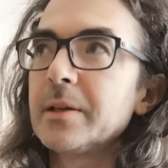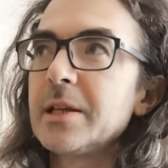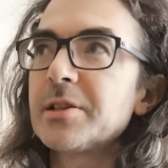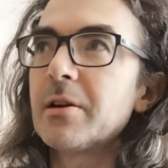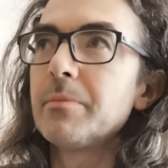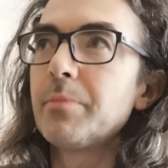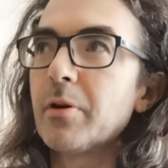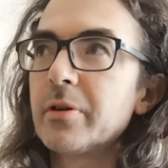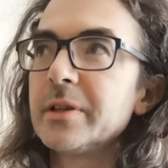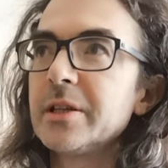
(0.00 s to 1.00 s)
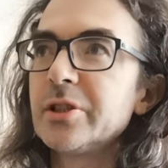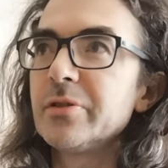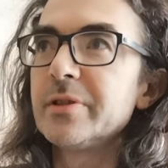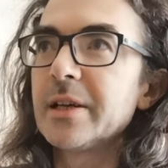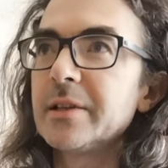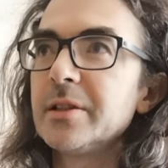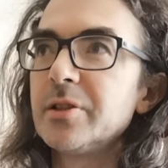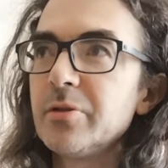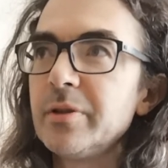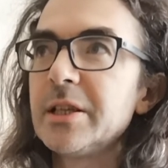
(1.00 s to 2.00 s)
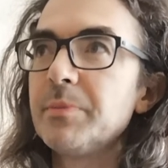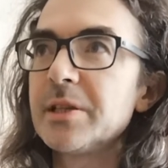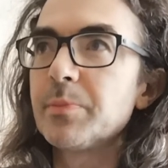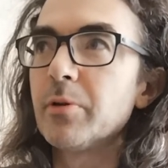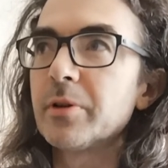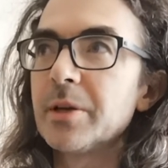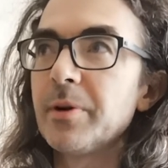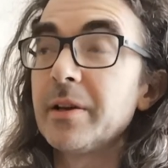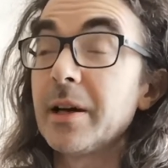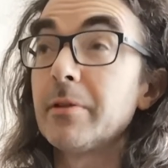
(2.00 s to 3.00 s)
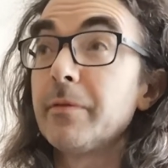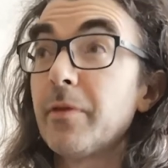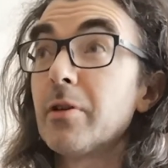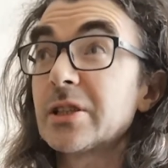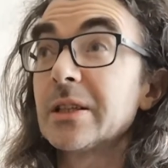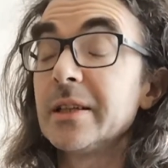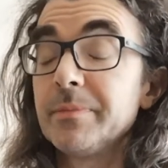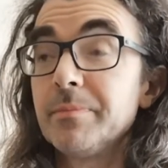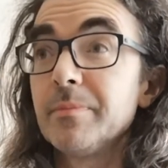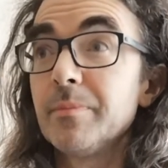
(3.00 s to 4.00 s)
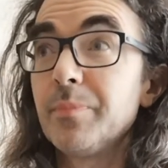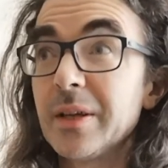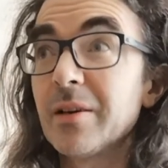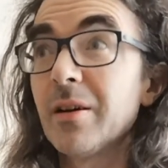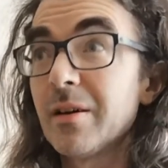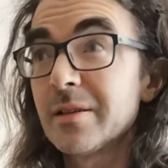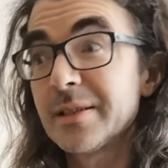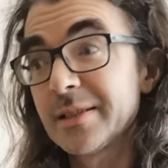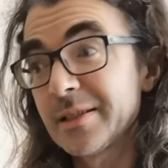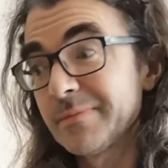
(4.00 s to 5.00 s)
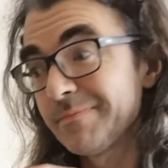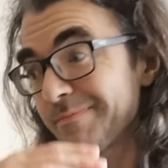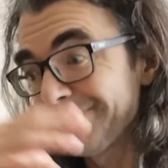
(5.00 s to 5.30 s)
these are important issues and they do need to be spoken about, and unfortunately, because